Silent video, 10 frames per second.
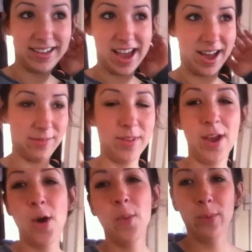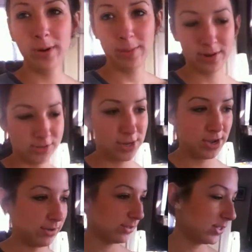Yeah. We're about to
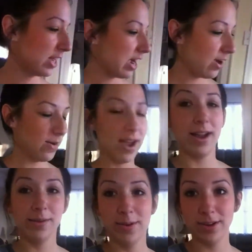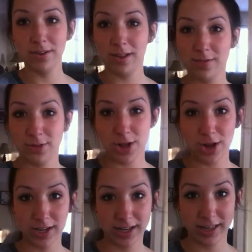go, so I will
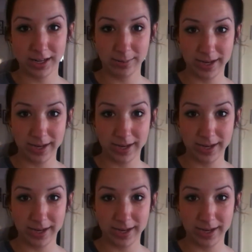vlog in a little